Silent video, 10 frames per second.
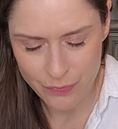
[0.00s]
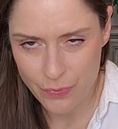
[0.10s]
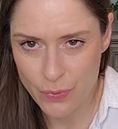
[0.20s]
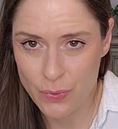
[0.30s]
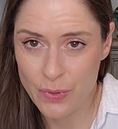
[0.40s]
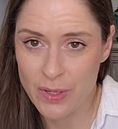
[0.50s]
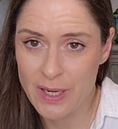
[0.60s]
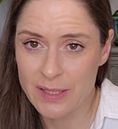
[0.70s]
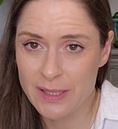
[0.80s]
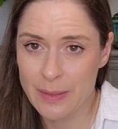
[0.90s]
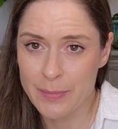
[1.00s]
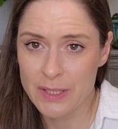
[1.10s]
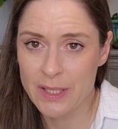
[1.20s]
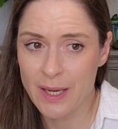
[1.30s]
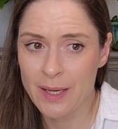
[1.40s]
for a summer
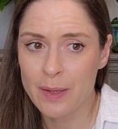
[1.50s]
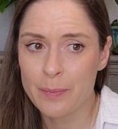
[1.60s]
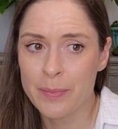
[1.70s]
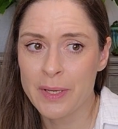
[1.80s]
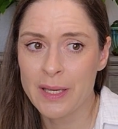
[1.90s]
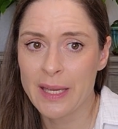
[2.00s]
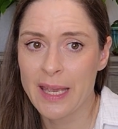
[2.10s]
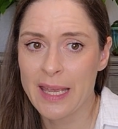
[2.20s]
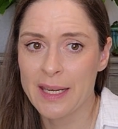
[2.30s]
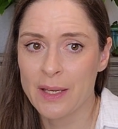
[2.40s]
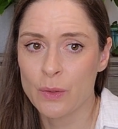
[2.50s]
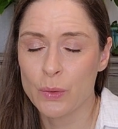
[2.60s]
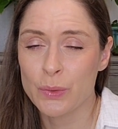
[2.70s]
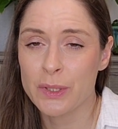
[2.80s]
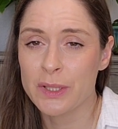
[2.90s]
top. And I
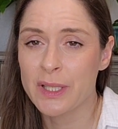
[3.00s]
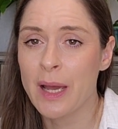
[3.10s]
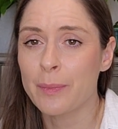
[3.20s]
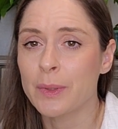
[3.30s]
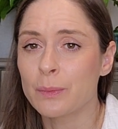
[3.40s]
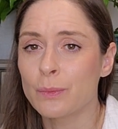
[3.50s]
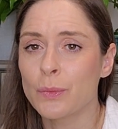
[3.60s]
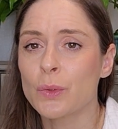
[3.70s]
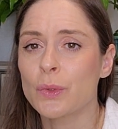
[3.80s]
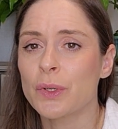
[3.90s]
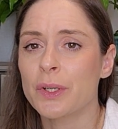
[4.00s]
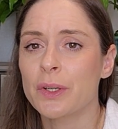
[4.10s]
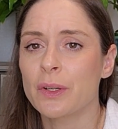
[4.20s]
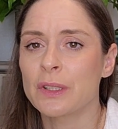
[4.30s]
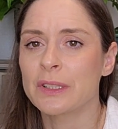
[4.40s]
ordered a couple
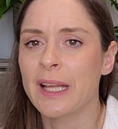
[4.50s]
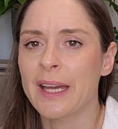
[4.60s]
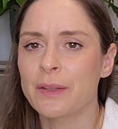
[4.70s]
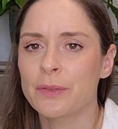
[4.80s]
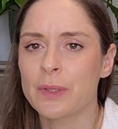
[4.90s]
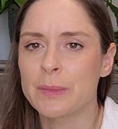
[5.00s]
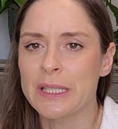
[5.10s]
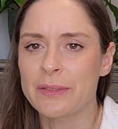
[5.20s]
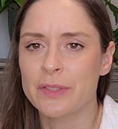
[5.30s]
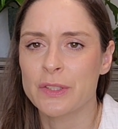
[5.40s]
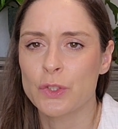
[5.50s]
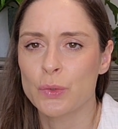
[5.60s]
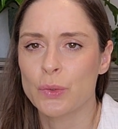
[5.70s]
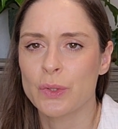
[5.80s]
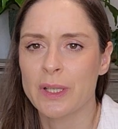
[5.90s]
more online from a different
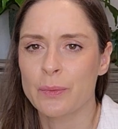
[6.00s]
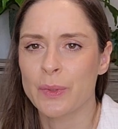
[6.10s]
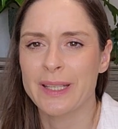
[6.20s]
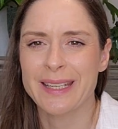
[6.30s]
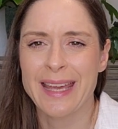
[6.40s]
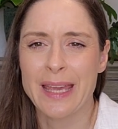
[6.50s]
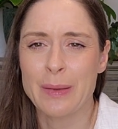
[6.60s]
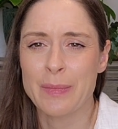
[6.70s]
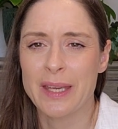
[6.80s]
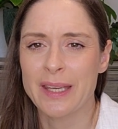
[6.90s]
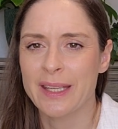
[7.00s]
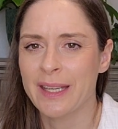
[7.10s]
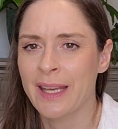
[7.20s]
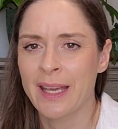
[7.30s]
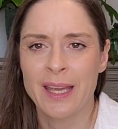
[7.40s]
store, and when it came
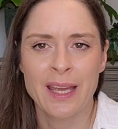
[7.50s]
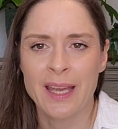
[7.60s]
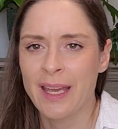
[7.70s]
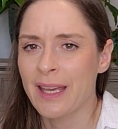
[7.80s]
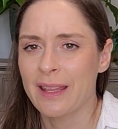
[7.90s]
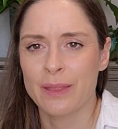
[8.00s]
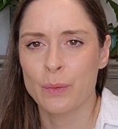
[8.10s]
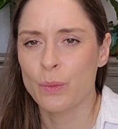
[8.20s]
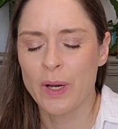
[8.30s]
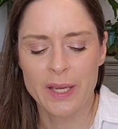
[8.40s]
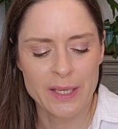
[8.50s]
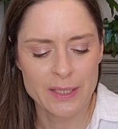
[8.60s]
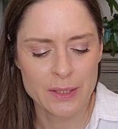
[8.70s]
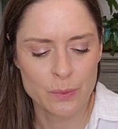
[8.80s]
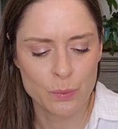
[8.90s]
in, the
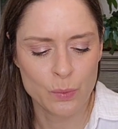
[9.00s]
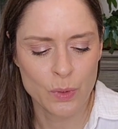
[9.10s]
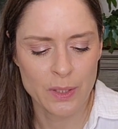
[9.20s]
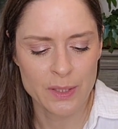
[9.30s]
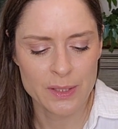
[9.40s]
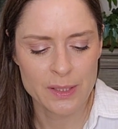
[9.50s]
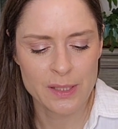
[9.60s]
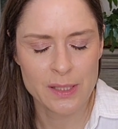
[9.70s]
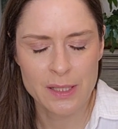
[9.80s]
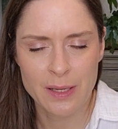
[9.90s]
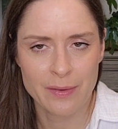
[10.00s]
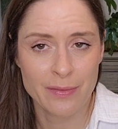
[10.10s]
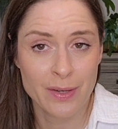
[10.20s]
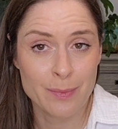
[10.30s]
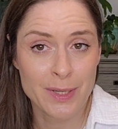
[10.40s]
white was
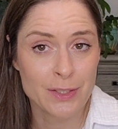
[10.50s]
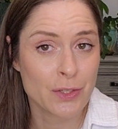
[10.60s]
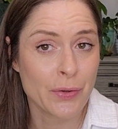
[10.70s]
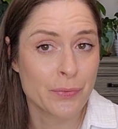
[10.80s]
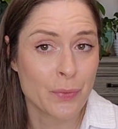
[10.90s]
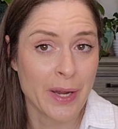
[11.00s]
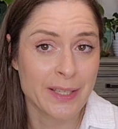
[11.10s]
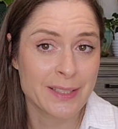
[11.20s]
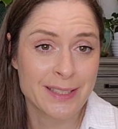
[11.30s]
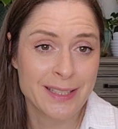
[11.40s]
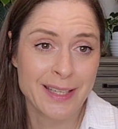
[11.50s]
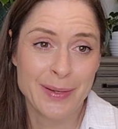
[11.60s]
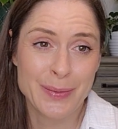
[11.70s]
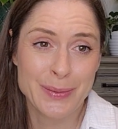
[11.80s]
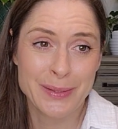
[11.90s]
very much off-white.
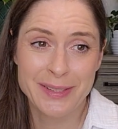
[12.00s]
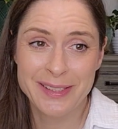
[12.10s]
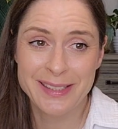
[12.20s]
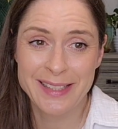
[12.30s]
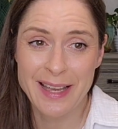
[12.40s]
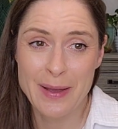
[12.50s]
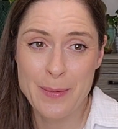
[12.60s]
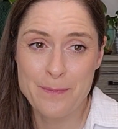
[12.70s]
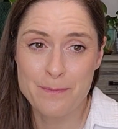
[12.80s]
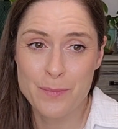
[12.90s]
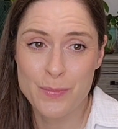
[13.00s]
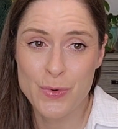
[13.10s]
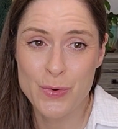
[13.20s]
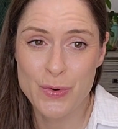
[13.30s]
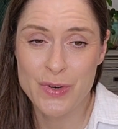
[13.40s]
It was
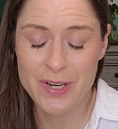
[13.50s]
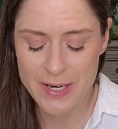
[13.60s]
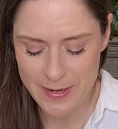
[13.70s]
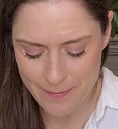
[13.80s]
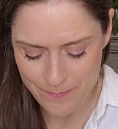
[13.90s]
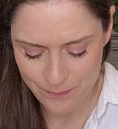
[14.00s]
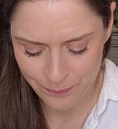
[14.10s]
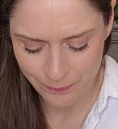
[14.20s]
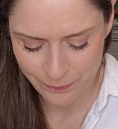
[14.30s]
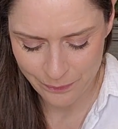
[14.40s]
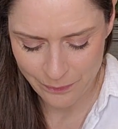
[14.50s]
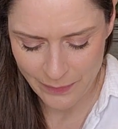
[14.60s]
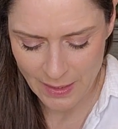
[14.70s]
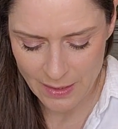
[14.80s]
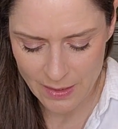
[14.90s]
more
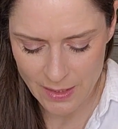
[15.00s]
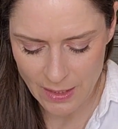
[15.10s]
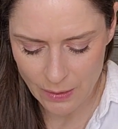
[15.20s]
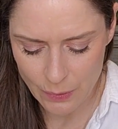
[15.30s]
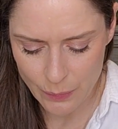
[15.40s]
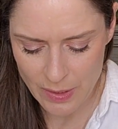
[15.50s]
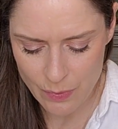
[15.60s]
yellowy